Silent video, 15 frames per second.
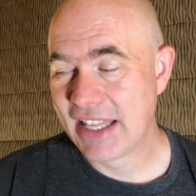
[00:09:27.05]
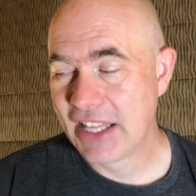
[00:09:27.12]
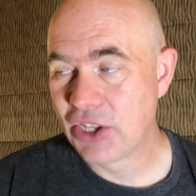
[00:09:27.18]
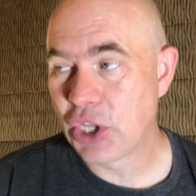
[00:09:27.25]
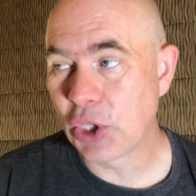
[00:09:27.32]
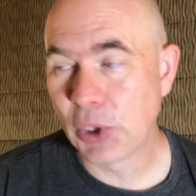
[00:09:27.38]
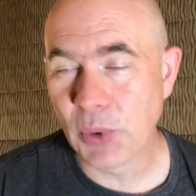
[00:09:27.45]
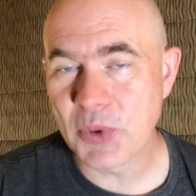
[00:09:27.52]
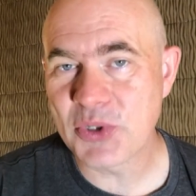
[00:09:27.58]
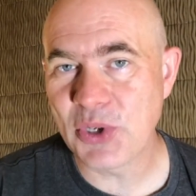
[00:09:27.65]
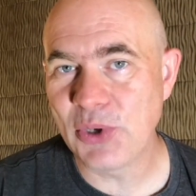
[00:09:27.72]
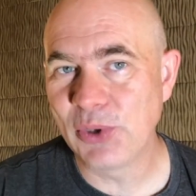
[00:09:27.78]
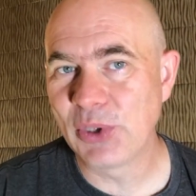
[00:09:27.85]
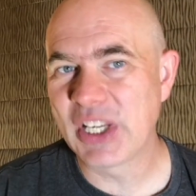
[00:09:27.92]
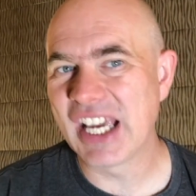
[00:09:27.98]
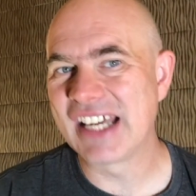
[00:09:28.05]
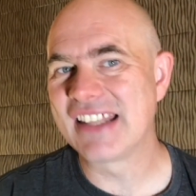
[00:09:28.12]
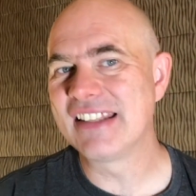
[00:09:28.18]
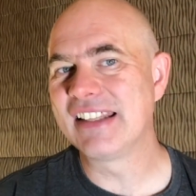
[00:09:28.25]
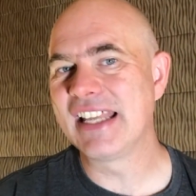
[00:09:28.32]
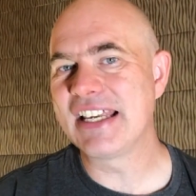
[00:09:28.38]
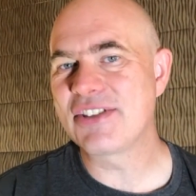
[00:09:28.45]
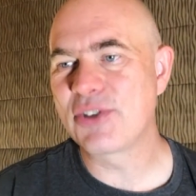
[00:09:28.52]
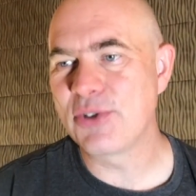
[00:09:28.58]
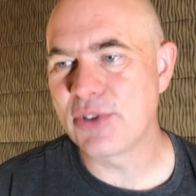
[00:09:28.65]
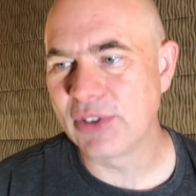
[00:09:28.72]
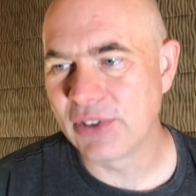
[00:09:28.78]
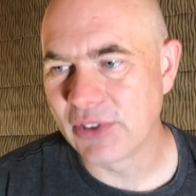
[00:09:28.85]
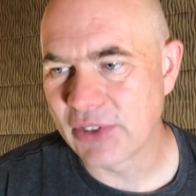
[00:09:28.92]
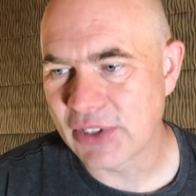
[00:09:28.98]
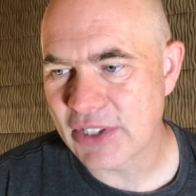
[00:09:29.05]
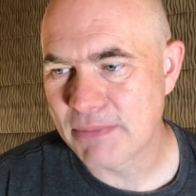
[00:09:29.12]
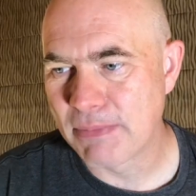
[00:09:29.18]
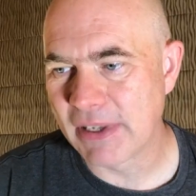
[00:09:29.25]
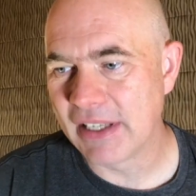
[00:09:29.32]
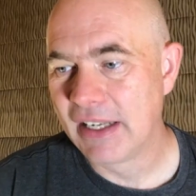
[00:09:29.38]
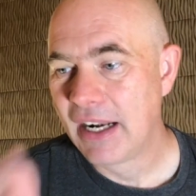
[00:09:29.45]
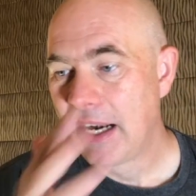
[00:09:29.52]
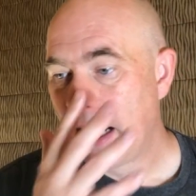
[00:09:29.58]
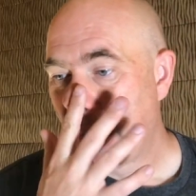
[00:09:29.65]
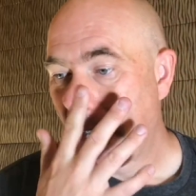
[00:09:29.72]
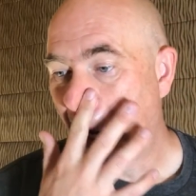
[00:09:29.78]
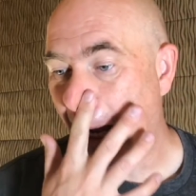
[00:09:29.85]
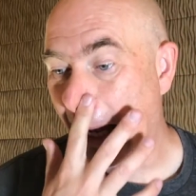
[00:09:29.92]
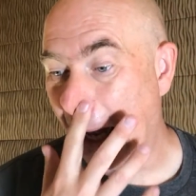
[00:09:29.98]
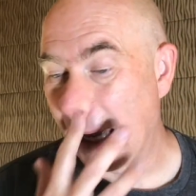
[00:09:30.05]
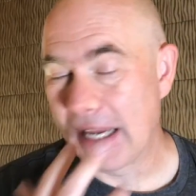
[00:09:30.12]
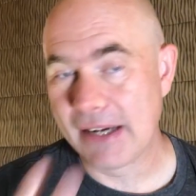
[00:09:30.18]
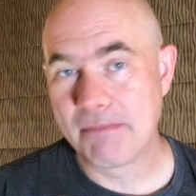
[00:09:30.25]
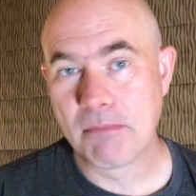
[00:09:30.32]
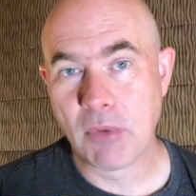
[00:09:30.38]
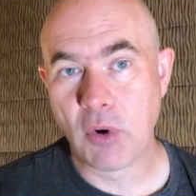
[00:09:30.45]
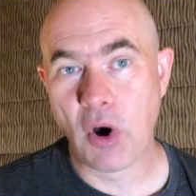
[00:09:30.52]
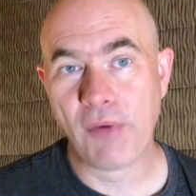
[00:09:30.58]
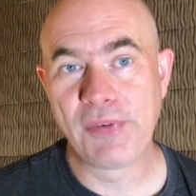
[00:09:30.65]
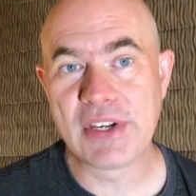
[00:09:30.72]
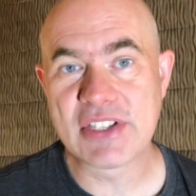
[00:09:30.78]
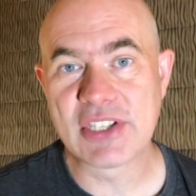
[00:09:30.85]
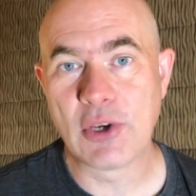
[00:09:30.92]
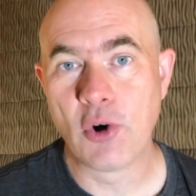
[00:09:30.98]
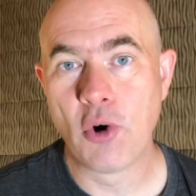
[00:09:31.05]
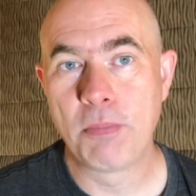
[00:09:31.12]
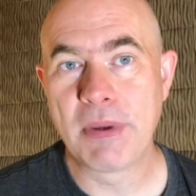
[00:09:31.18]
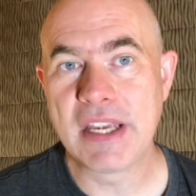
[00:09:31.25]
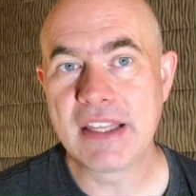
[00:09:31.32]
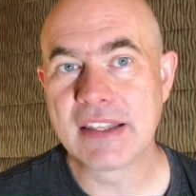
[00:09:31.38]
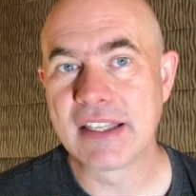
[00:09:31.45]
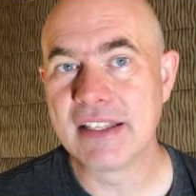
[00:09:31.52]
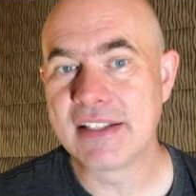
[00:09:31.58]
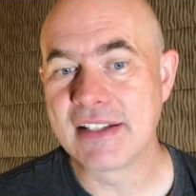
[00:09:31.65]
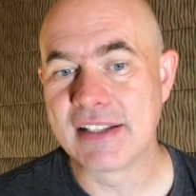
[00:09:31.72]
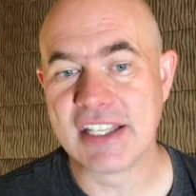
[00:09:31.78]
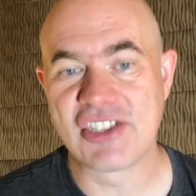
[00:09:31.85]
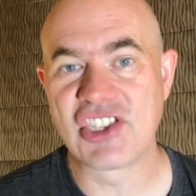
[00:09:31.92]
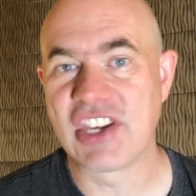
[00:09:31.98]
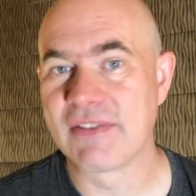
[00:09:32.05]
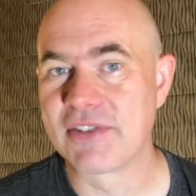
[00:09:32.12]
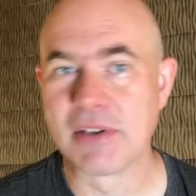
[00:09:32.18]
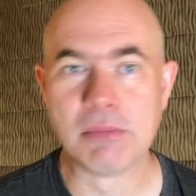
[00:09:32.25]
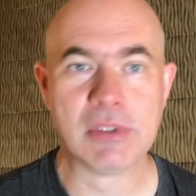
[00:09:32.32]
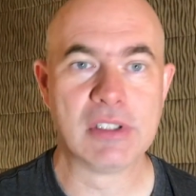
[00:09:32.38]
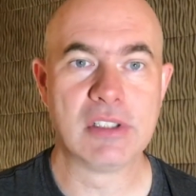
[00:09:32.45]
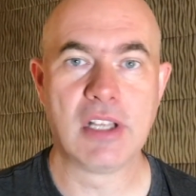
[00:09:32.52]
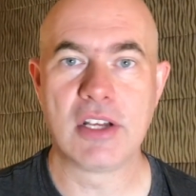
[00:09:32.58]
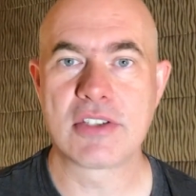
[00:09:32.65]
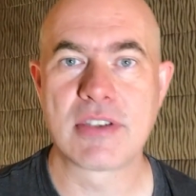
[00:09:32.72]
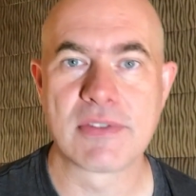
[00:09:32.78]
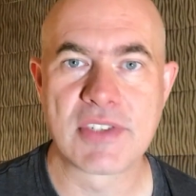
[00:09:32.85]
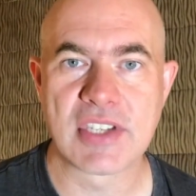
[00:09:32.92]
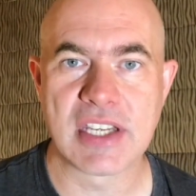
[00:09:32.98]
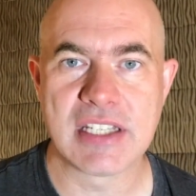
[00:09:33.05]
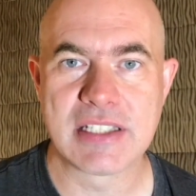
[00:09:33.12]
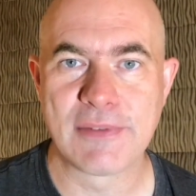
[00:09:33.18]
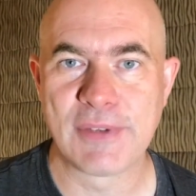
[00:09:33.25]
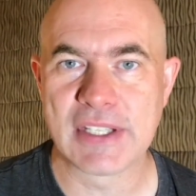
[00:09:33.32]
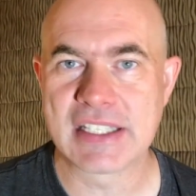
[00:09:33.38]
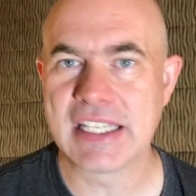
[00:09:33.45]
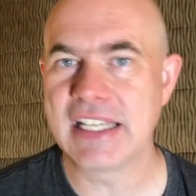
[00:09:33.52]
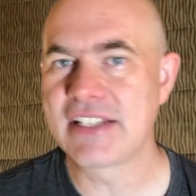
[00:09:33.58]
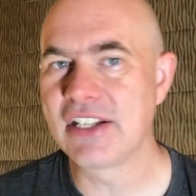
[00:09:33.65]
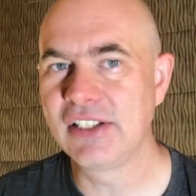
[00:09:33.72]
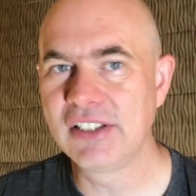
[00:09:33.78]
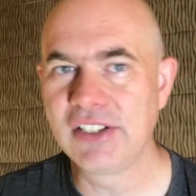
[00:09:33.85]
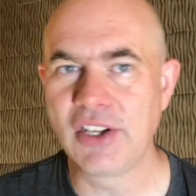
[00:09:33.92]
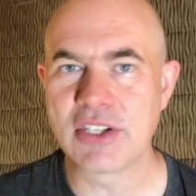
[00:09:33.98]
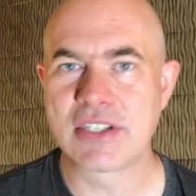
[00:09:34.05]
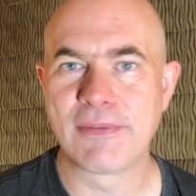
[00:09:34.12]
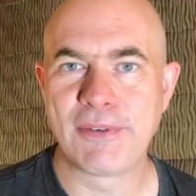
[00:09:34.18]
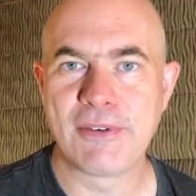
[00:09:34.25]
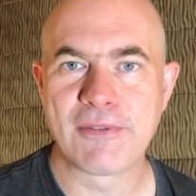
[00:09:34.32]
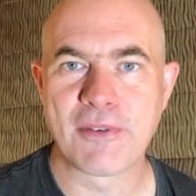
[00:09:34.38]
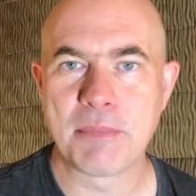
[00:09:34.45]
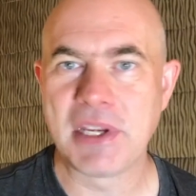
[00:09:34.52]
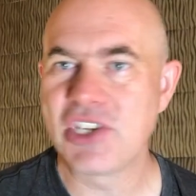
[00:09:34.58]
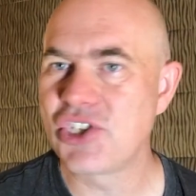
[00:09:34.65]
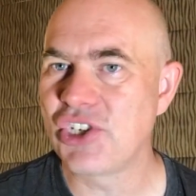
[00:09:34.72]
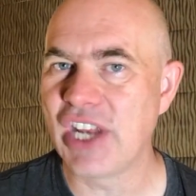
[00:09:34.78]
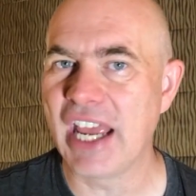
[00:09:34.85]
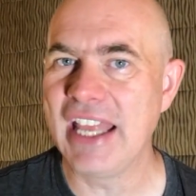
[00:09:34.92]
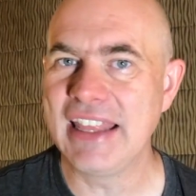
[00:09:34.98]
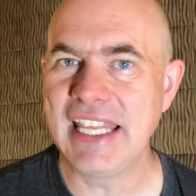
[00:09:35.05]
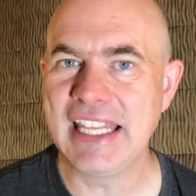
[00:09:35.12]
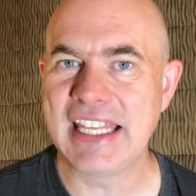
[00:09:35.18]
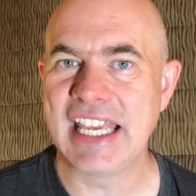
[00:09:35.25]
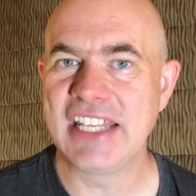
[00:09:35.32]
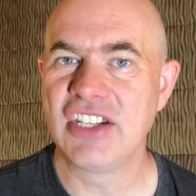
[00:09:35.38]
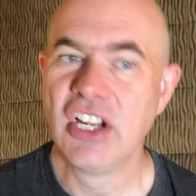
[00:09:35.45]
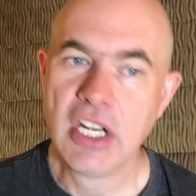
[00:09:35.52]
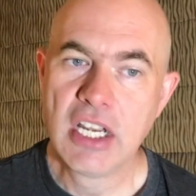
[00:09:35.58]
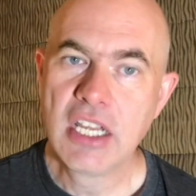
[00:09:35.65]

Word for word: The closer you look at it, the less good it looks, but I I'm obviously hoping that this gives them lots of scientific data, lots of information, and they then